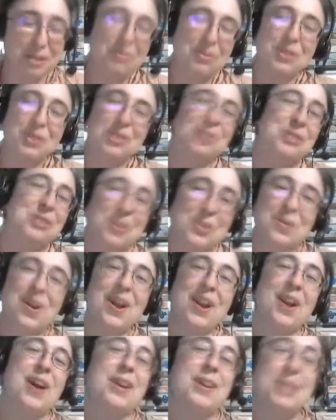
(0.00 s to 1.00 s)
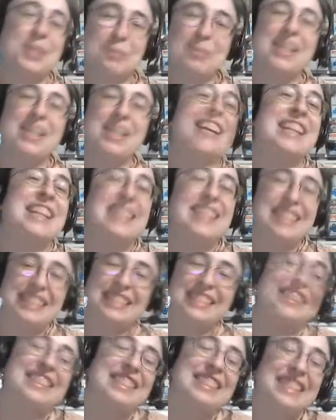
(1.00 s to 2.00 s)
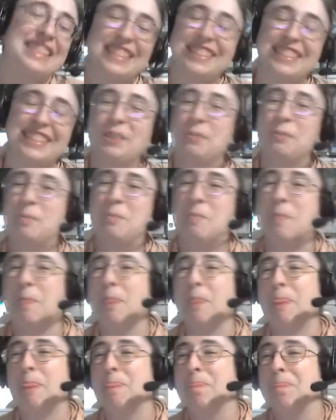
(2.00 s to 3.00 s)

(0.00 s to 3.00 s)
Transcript: put those into our cosplay. Right. All hail the